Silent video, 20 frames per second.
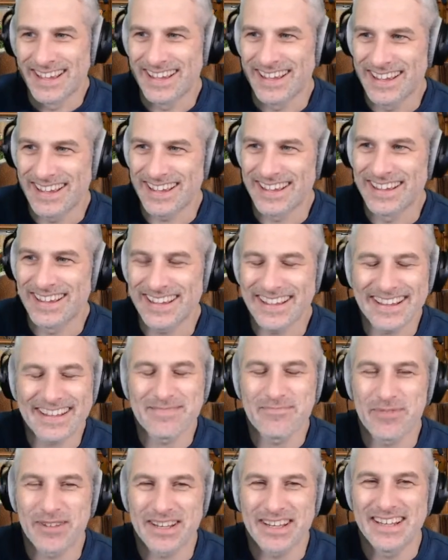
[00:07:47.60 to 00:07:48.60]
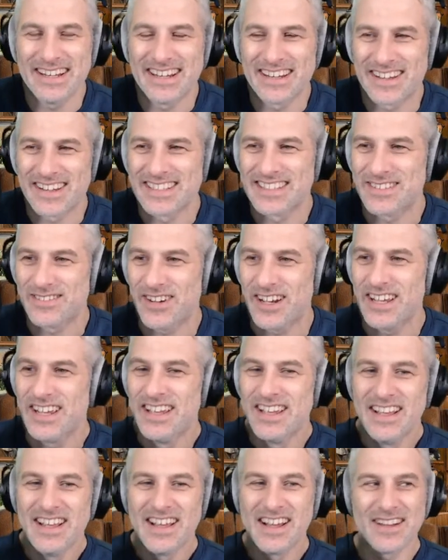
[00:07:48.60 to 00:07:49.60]
put it in a nice way.
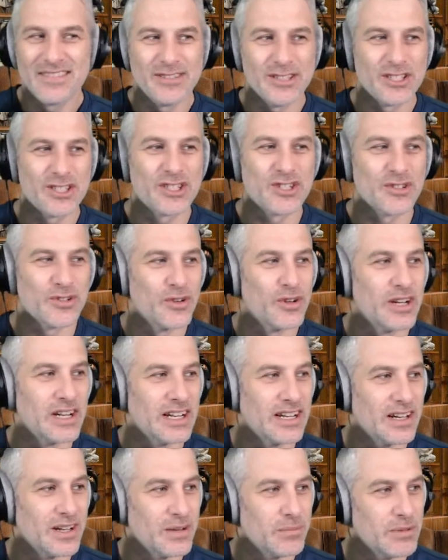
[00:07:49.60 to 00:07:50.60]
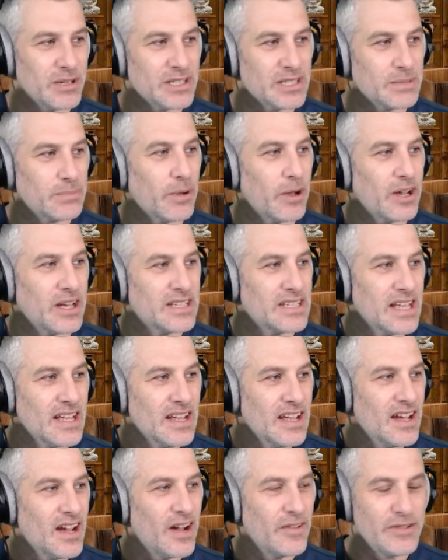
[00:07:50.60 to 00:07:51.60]
I've destroyed a load of mince pies.
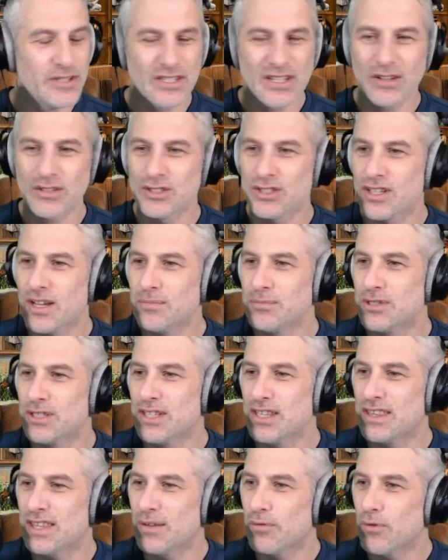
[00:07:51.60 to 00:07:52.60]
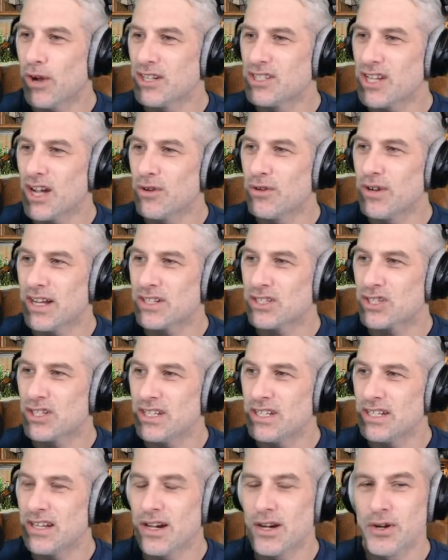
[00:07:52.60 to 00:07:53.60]
I've just got to come to the thing where I don't
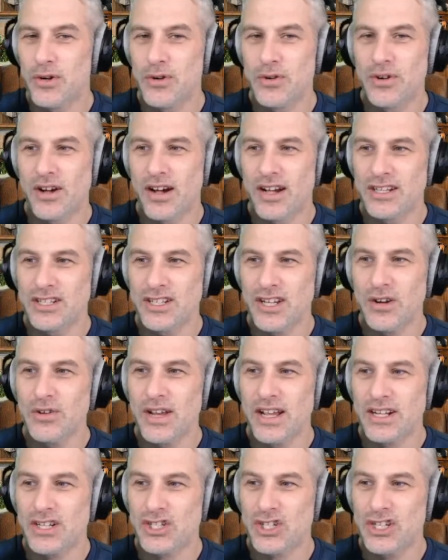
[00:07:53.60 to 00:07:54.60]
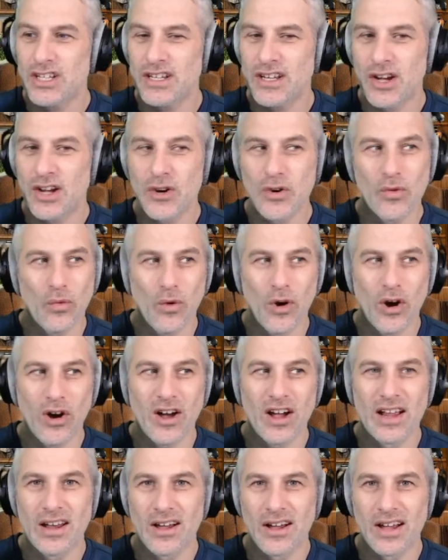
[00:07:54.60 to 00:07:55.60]
actually know. I don't actually know what
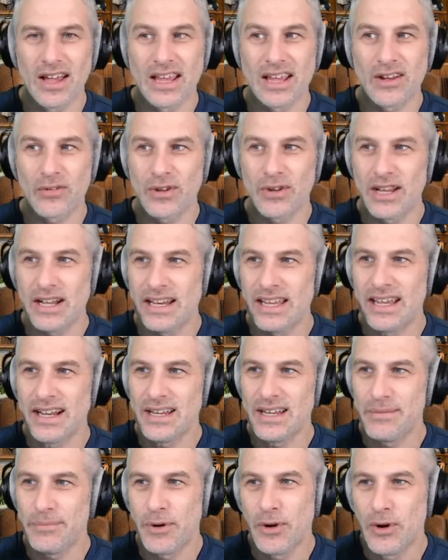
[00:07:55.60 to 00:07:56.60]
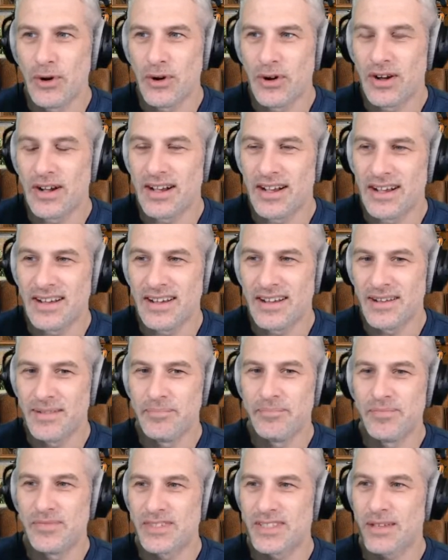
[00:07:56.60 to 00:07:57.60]
I like really anymore.
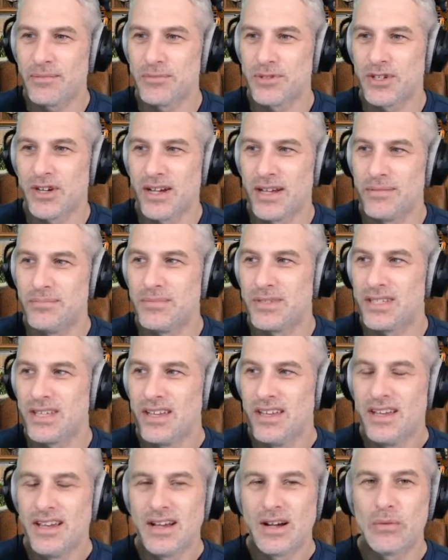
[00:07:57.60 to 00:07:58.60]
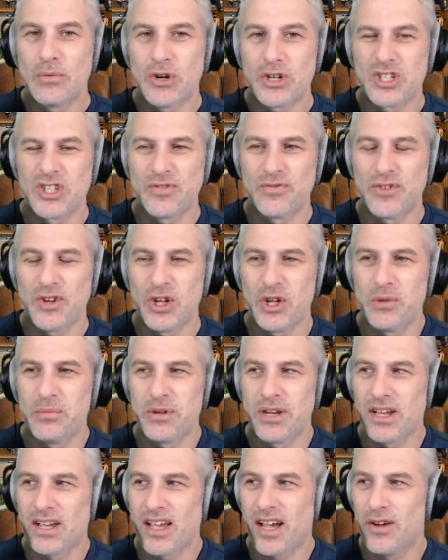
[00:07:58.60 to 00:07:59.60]
Um, sometimes I watch a film
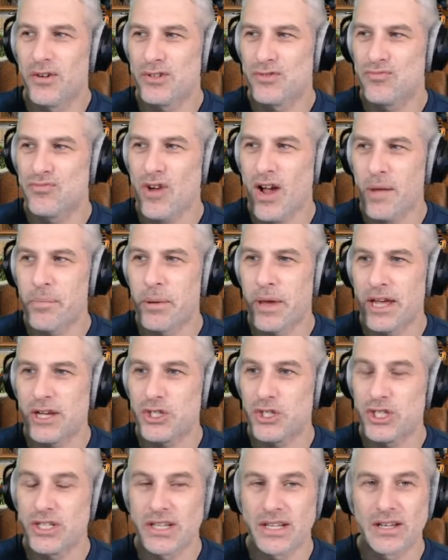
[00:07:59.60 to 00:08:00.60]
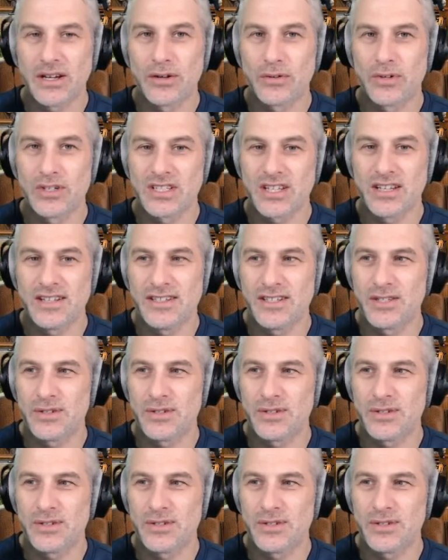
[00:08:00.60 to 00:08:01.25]
and I go, "It's rubbish," and then I'll return